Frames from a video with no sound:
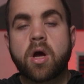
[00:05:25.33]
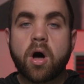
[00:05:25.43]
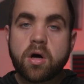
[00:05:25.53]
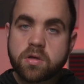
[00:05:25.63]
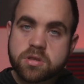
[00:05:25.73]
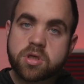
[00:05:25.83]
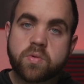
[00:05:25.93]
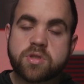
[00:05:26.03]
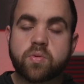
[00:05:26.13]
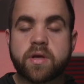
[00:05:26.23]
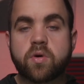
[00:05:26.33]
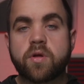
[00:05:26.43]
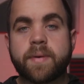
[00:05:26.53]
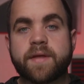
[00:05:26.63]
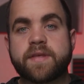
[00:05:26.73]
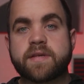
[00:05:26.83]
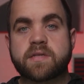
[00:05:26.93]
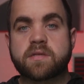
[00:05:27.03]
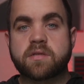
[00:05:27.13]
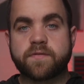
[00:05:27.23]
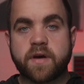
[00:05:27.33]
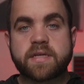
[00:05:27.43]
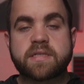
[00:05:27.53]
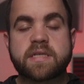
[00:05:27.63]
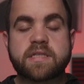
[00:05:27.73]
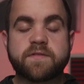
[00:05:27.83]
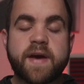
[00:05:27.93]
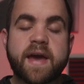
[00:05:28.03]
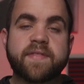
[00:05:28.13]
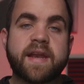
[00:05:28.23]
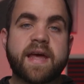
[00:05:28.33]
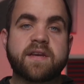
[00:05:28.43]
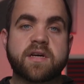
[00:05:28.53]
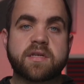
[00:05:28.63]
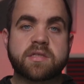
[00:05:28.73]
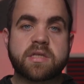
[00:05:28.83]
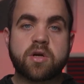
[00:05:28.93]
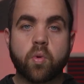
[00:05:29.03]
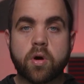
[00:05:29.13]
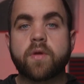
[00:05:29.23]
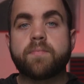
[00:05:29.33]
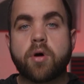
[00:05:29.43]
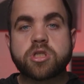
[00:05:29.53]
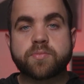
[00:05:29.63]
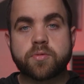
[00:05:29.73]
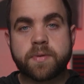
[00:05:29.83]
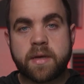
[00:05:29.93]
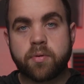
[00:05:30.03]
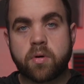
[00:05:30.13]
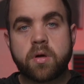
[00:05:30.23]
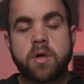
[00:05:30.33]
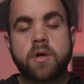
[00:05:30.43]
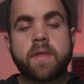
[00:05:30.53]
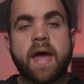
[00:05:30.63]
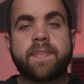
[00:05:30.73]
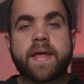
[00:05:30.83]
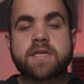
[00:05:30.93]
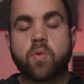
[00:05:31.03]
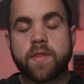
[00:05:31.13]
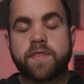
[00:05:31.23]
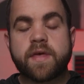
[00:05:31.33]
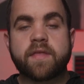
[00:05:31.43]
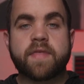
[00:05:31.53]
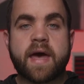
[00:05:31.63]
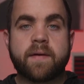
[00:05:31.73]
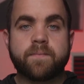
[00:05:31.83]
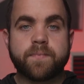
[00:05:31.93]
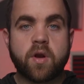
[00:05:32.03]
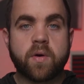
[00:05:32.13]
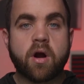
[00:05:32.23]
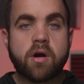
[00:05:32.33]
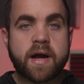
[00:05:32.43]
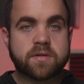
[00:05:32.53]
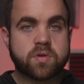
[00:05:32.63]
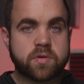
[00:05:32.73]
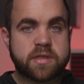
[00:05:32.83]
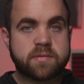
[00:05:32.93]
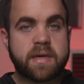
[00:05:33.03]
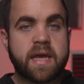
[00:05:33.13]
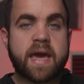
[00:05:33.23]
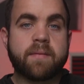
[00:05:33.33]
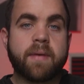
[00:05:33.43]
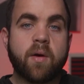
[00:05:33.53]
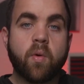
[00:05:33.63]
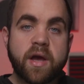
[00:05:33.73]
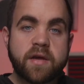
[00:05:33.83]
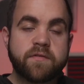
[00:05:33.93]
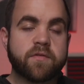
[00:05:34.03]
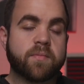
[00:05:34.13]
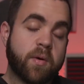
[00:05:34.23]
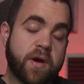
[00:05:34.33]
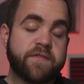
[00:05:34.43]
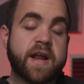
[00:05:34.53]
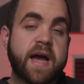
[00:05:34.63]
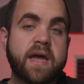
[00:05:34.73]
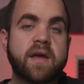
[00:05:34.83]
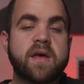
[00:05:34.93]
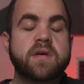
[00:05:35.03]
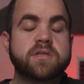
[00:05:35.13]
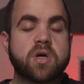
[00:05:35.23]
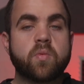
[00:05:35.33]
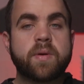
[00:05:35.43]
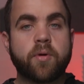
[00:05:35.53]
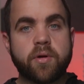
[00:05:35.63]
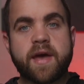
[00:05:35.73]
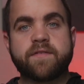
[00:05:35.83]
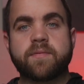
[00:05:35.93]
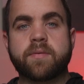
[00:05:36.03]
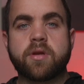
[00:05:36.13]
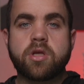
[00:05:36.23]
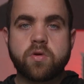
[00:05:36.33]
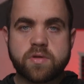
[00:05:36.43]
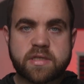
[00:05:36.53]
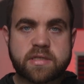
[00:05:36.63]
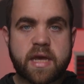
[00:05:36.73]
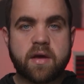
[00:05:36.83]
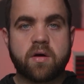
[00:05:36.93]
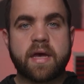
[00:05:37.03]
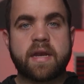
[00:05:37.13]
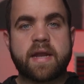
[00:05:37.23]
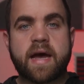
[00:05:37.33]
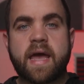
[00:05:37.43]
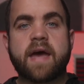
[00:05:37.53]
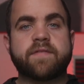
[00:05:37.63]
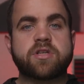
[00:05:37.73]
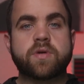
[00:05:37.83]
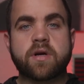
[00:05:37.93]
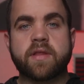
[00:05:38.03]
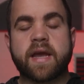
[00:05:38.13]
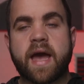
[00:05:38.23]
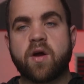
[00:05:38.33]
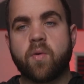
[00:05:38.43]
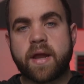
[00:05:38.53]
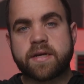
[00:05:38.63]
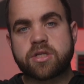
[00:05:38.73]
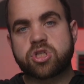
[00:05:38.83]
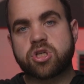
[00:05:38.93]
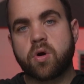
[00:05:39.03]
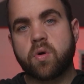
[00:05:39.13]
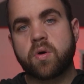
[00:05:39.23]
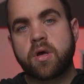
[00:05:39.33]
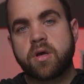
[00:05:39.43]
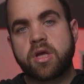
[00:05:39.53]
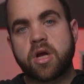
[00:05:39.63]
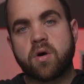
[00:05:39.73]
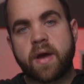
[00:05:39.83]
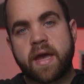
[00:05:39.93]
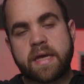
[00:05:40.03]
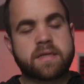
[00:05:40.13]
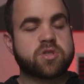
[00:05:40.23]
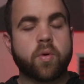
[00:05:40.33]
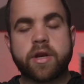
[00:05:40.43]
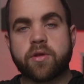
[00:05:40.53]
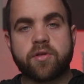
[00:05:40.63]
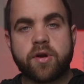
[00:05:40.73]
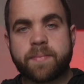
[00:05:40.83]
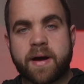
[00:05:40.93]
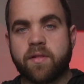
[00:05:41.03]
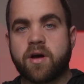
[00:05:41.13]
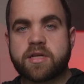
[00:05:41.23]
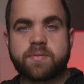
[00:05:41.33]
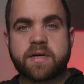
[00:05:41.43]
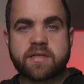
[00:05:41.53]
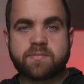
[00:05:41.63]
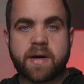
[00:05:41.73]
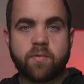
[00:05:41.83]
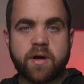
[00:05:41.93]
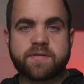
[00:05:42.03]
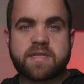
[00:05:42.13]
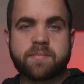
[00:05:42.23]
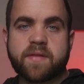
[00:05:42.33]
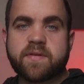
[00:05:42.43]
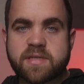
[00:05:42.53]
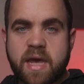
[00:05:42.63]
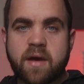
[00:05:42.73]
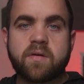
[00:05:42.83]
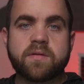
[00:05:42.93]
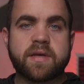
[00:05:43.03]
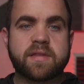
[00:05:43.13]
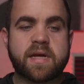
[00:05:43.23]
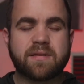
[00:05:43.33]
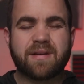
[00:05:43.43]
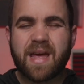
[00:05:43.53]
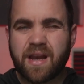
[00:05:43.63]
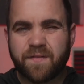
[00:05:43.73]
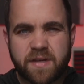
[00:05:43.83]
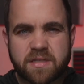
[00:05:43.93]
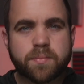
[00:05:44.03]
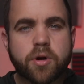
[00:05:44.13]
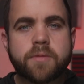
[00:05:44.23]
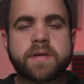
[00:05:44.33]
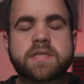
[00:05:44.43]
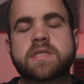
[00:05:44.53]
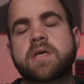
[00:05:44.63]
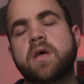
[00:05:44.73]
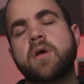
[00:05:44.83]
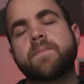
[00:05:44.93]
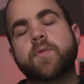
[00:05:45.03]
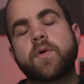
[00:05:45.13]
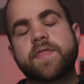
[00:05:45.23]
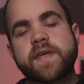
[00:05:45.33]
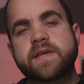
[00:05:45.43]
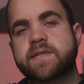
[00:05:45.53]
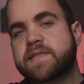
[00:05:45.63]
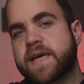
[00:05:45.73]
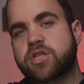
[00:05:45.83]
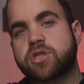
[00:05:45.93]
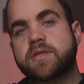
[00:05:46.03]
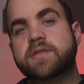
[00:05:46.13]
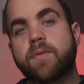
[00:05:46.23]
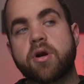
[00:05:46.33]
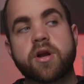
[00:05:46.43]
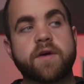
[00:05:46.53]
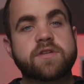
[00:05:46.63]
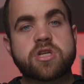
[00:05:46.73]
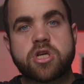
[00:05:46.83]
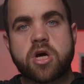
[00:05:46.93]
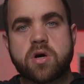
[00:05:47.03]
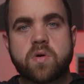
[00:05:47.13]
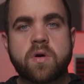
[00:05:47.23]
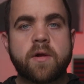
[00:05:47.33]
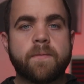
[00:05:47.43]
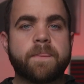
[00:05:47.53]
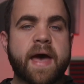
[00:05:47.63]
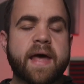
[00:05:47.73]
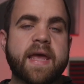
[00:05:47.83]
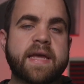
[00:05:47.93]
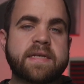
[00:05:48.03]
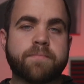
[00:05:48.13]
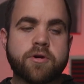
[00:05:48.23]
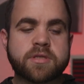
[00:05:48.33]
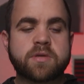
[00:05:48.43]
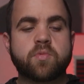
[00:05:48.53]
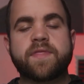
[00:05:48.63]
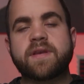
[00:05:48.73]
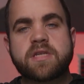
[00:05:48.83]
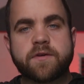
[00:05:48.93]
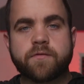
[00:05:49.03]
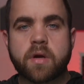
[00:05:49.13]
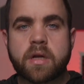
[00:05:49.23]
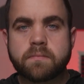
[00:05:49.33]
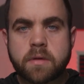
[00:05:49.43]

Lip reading: Also, what's really cool about this device is the fact that it'll work with multiple people. And that's one thing that, in our household, it's me and my wife, or my wife and I. So we both have to be able to use the scale and not have it triggered. Like, I don't want it to show, a 20 or 30 pound loss because my wife stepped on the scale. Like, that kind of defeats the purpose. With this, it's actually smart enough to know that a person with a different